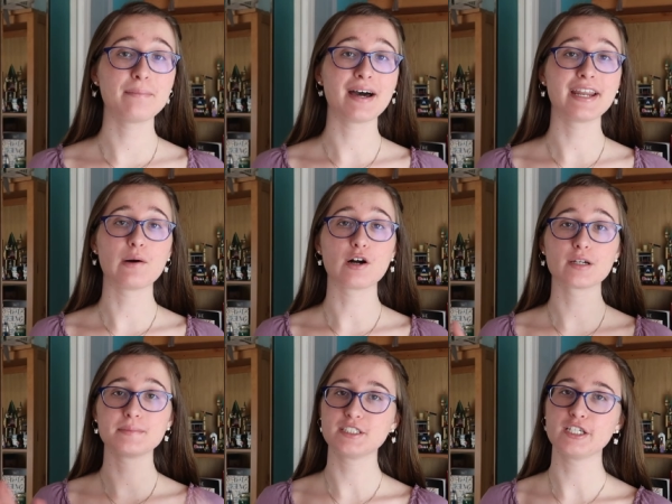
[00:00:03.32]
I'm Maddie,
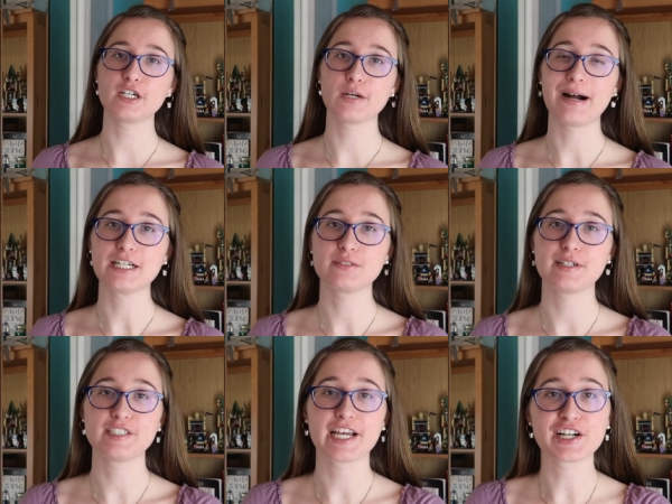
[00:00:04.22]
welcome to or back to
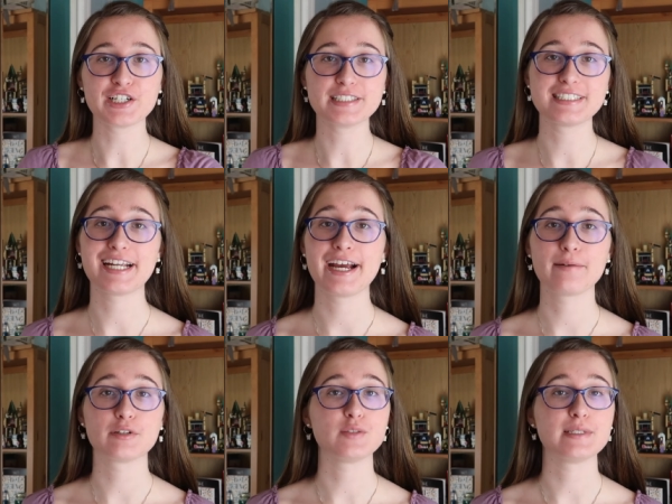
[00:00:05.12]
my channel, and today
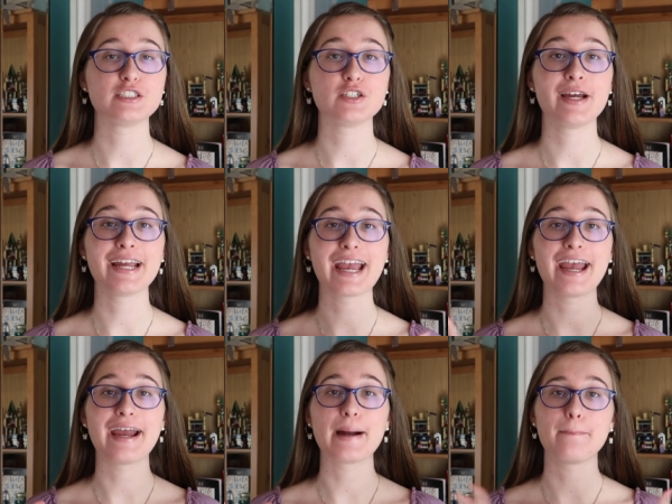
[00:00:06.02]
I'm going to be doing a